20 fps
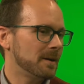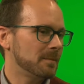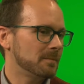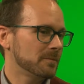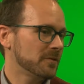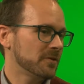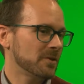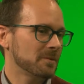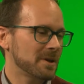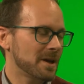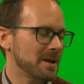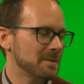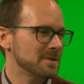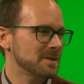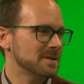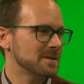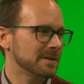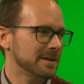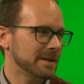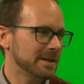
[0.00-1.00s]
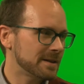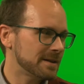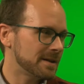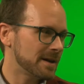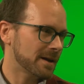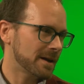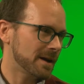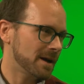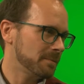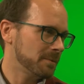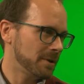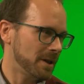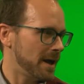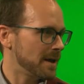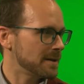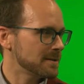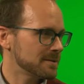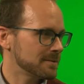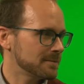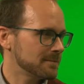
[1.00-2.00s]
Sometimes it's a lynda.com
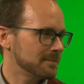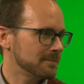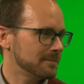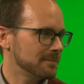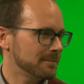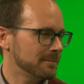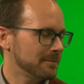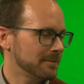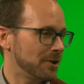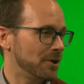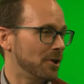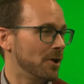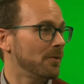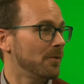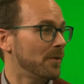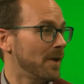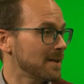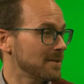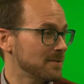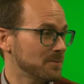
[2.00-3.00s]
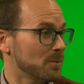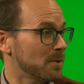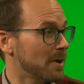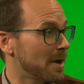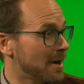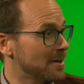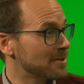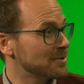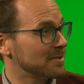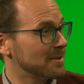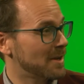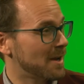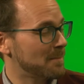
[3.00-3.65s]
class. You know, that's where actually I